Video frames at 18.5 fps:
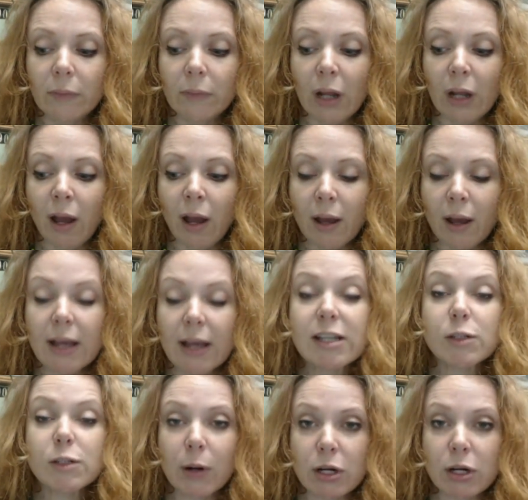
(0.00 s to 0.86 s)

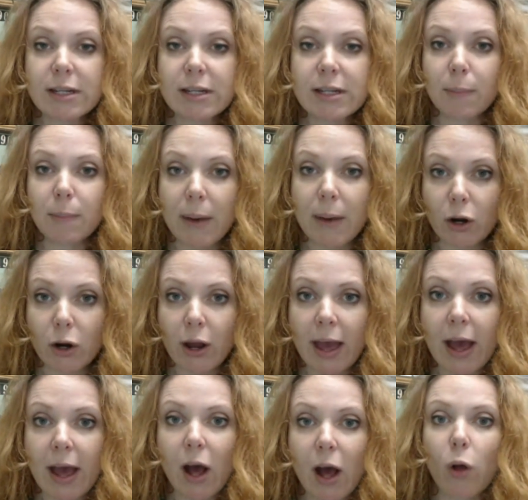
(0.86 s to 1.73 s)
experiencing better
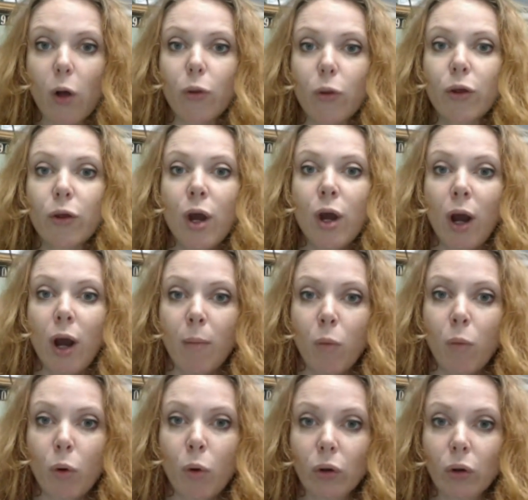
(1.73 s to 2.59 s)
health, a
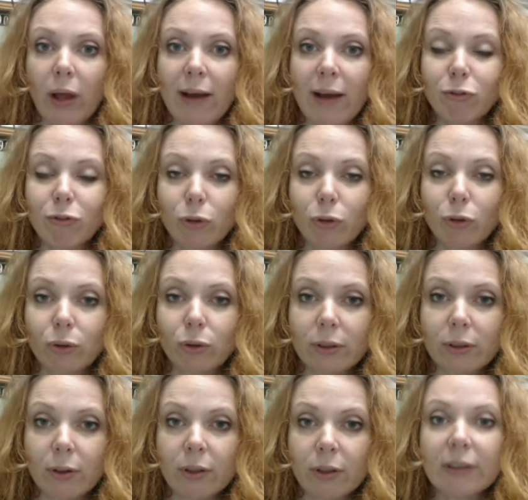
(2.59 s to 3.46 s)
more
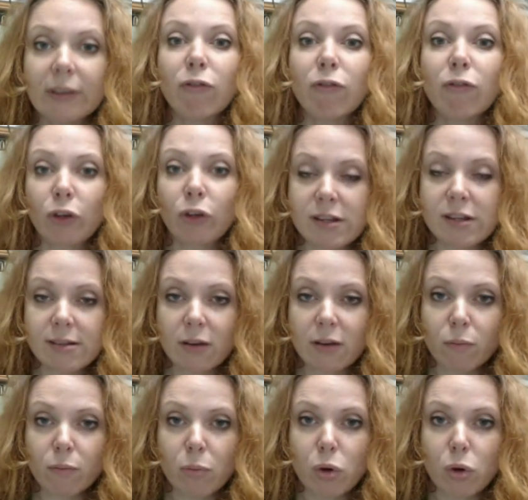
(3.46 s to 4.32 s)
levelness
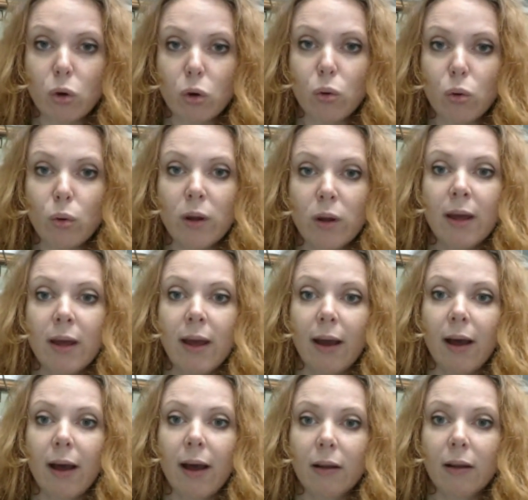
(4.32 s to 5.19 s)
of mood,
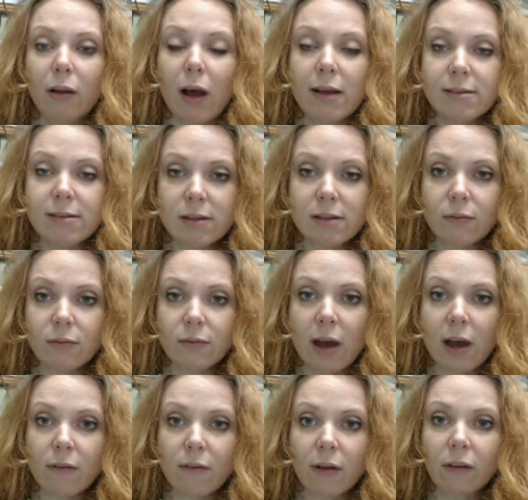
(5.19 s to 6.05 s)
loss of
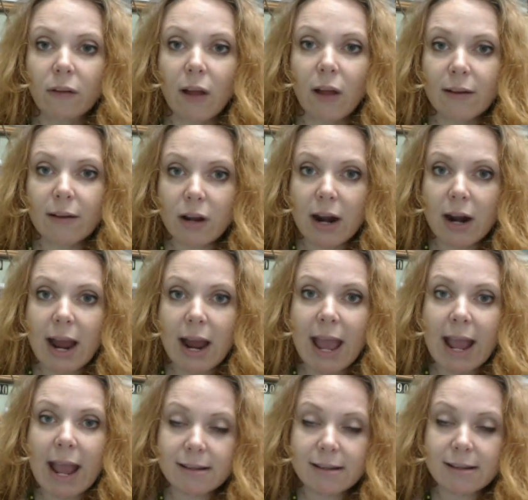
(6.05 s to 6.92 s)
a lot of their
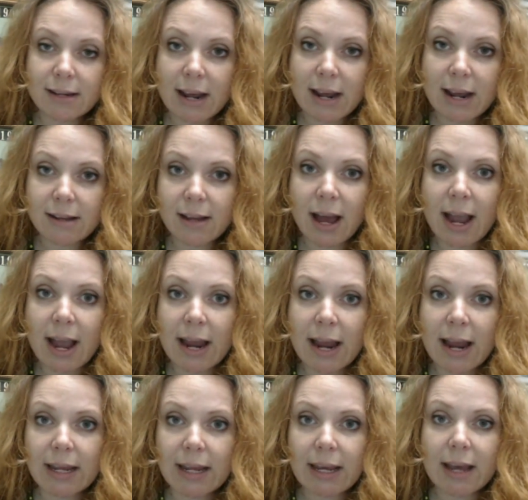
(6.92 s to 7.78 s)
angst and
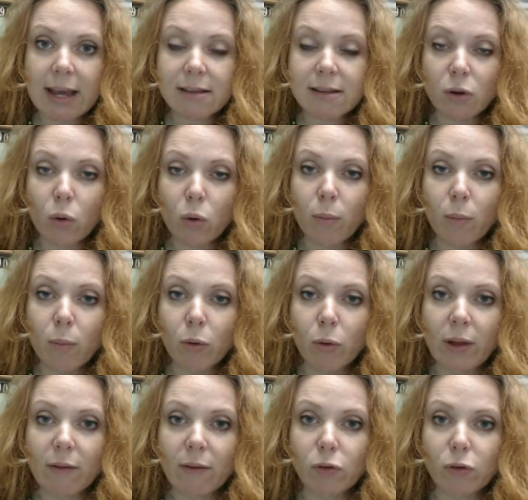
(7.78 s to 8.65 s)
anxiety as their hormone
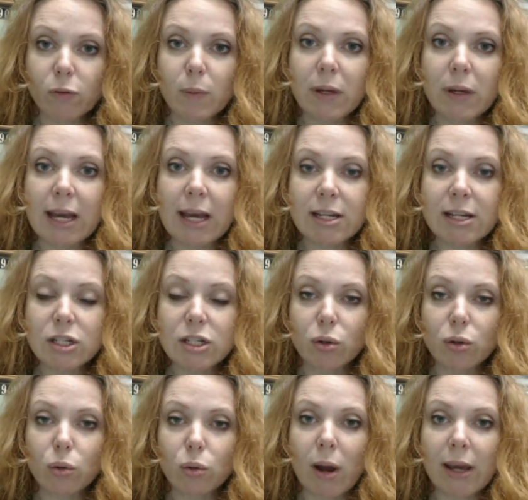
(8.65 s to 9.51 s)
levels begin
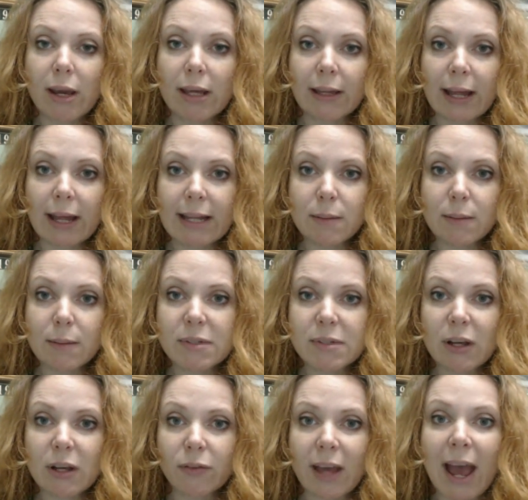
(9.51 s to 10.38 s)
to regulate
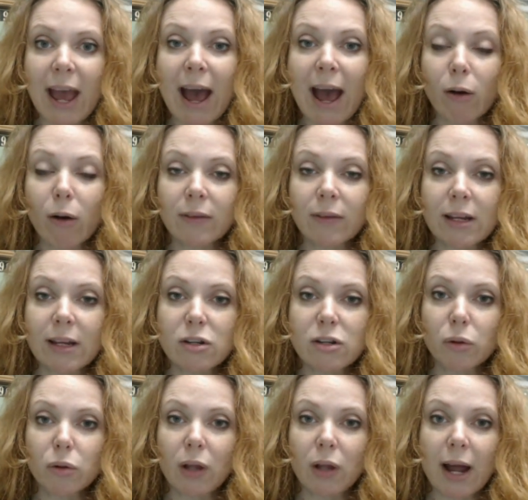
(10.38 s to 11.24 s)
themselves out. They
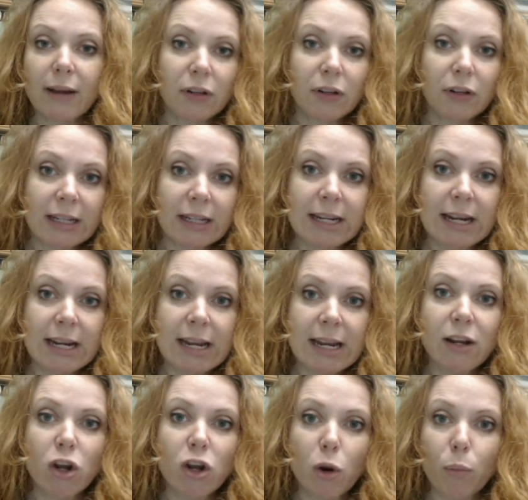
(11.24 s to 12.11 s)
do a lot of clean
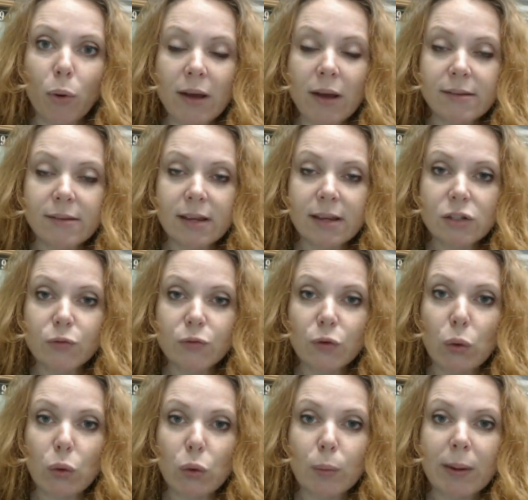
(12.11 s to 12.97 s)
eating, no processed
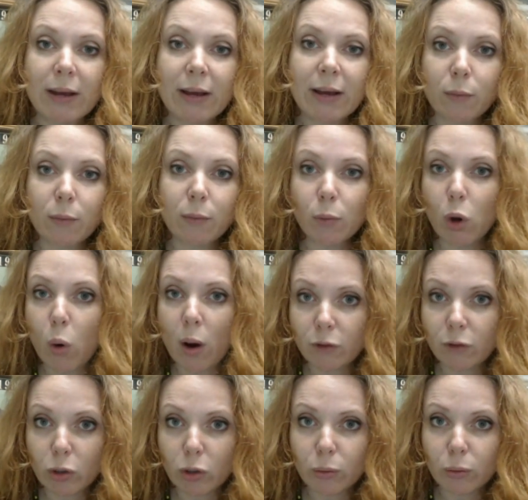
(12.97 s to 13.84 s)
food. Many of them go
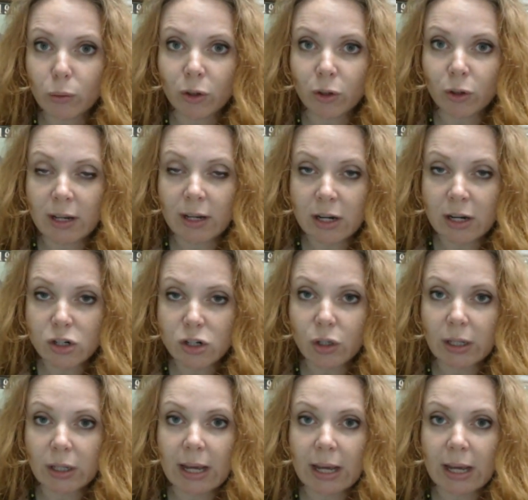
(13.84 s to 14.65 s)
off gluten initially